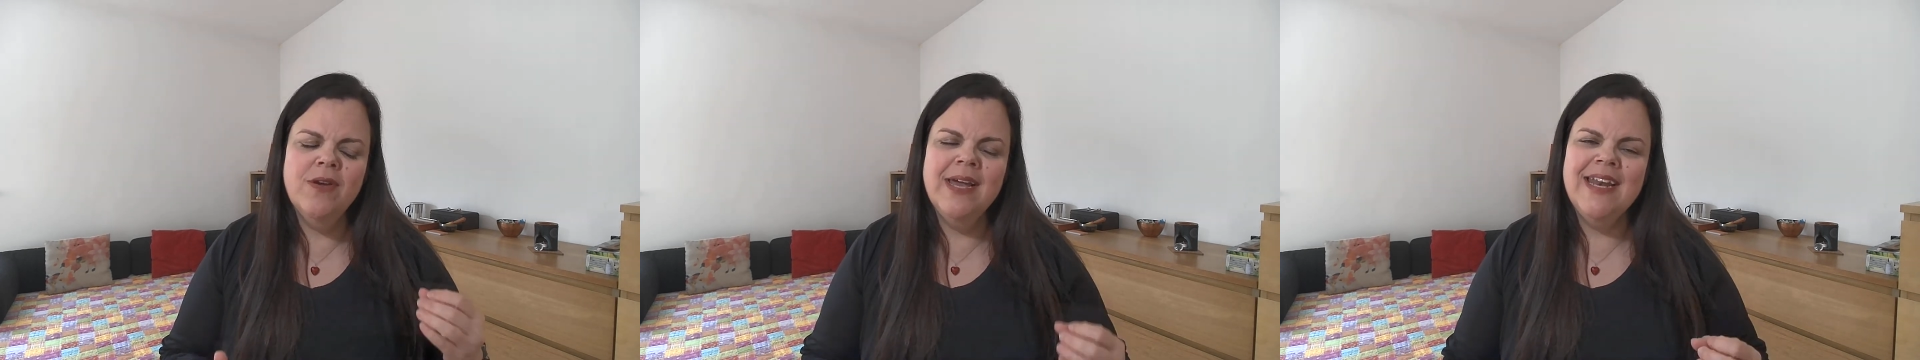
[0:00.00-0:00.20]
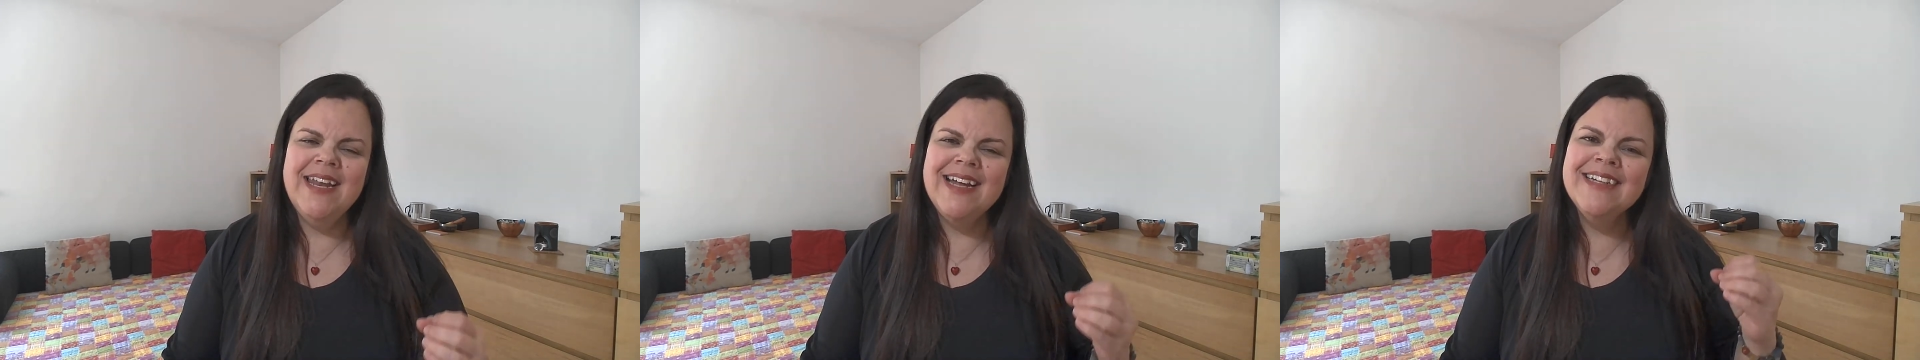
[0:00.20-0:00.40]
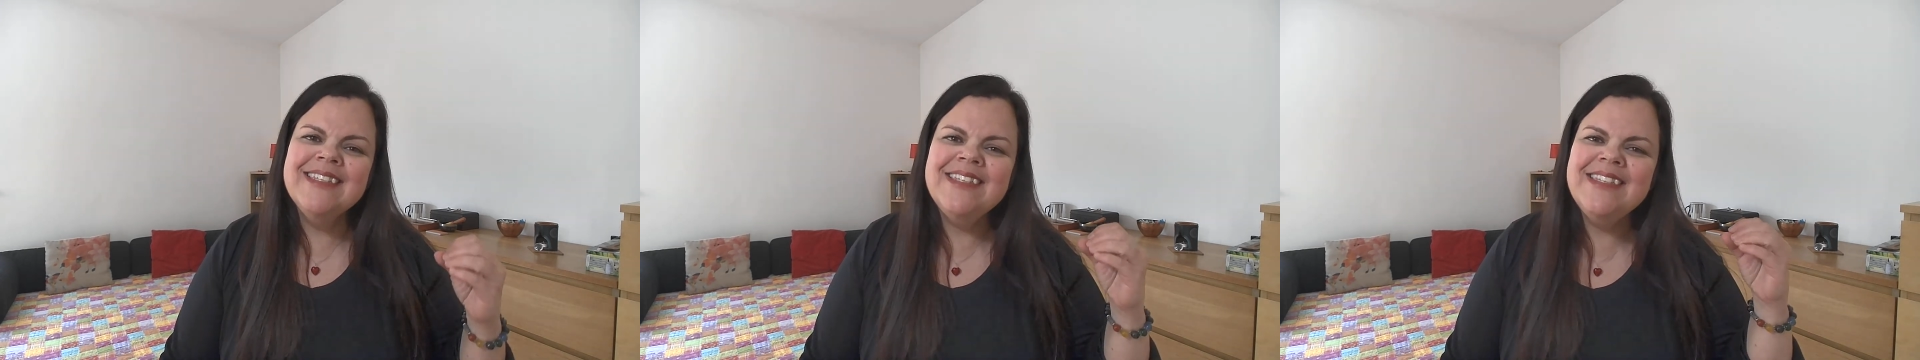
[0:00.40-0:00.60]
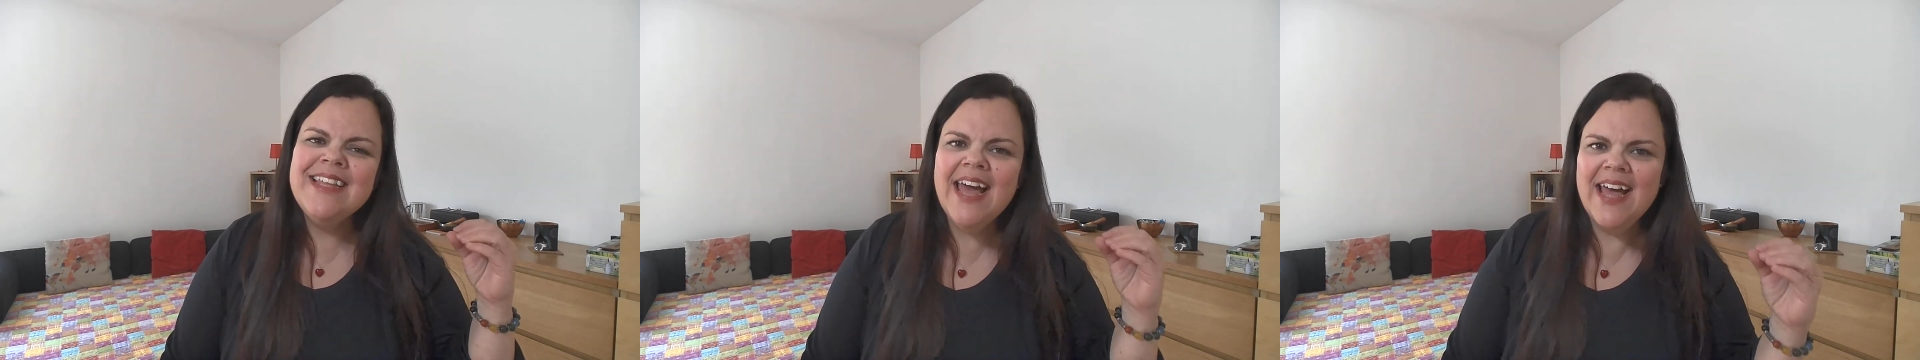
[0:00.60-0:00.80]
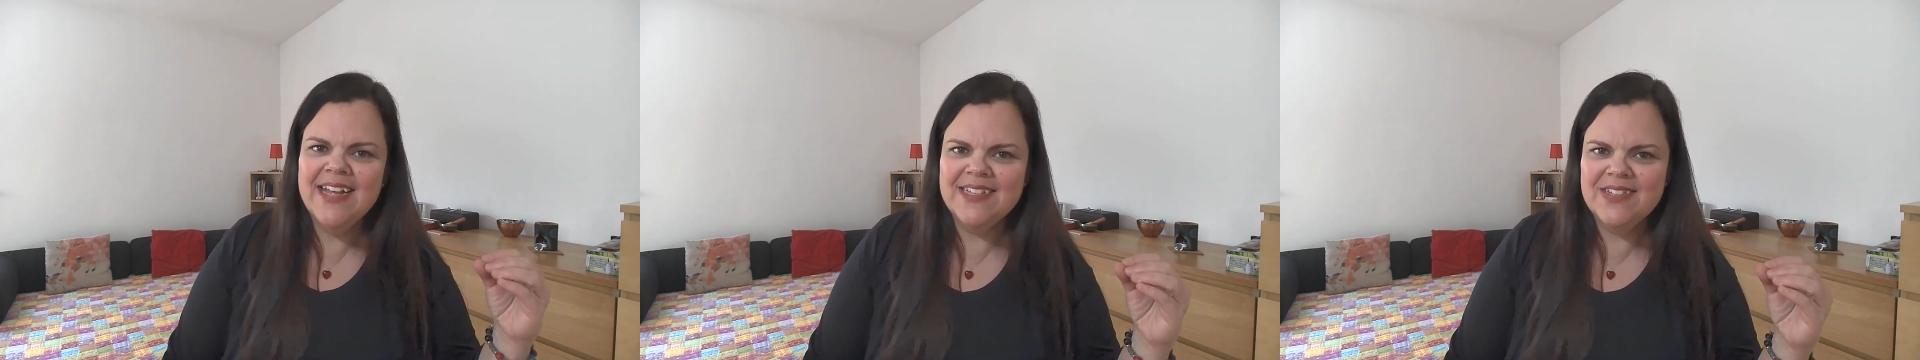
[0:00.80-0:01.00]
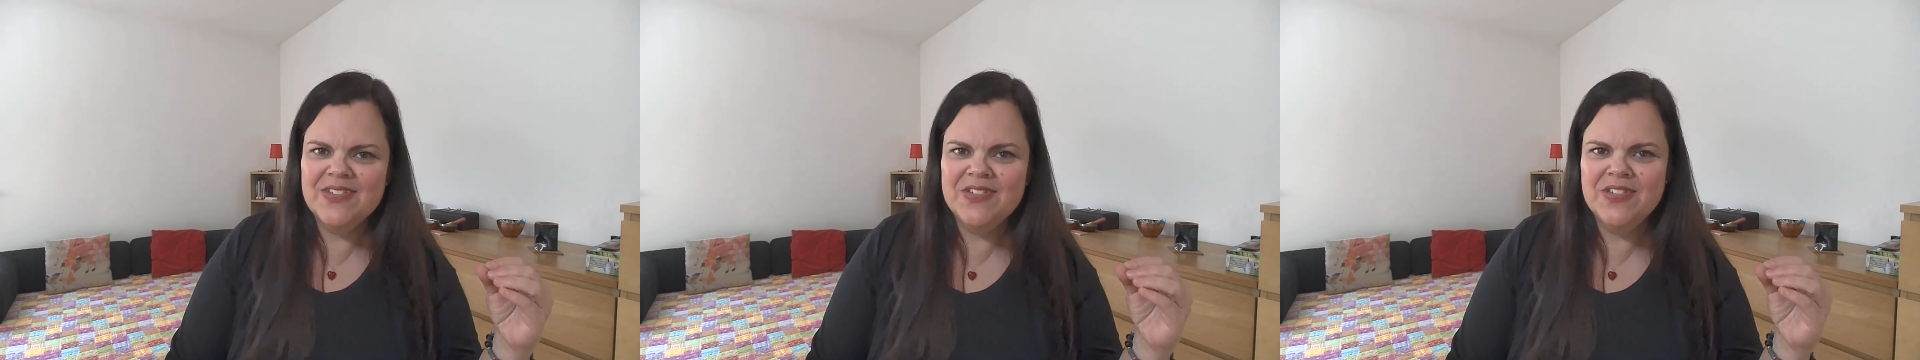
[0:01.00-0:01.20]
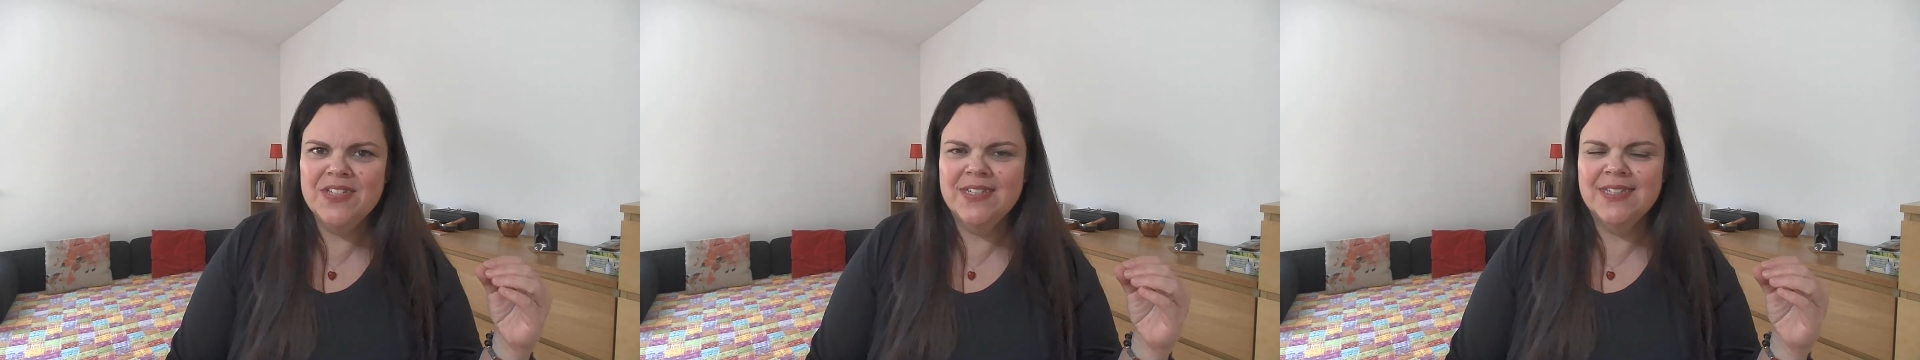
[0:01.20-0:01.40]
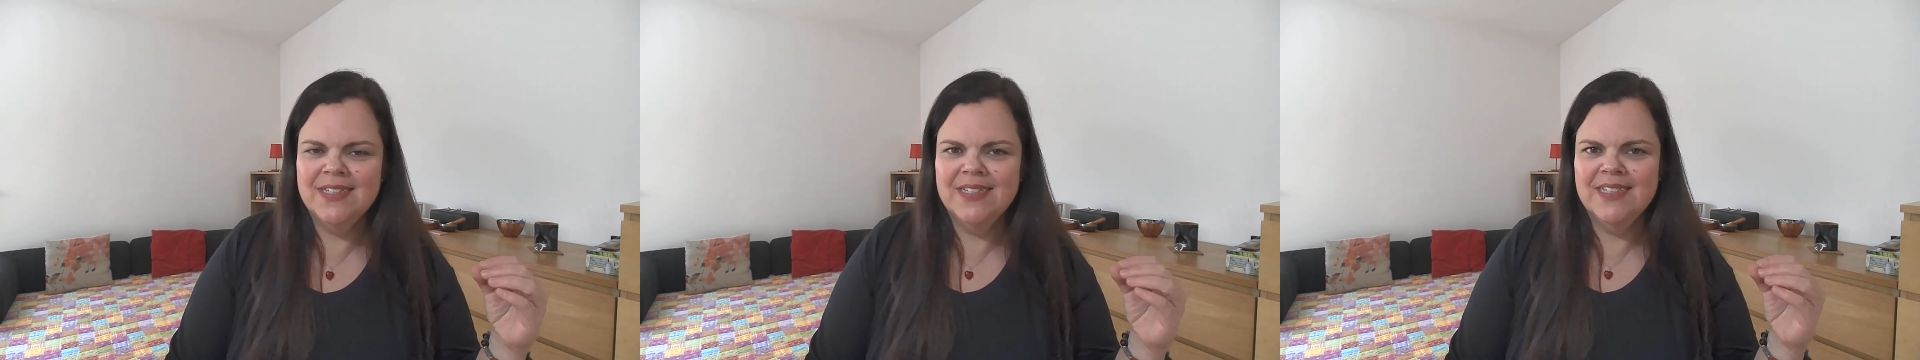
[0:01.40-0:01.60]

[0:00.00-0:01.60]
can access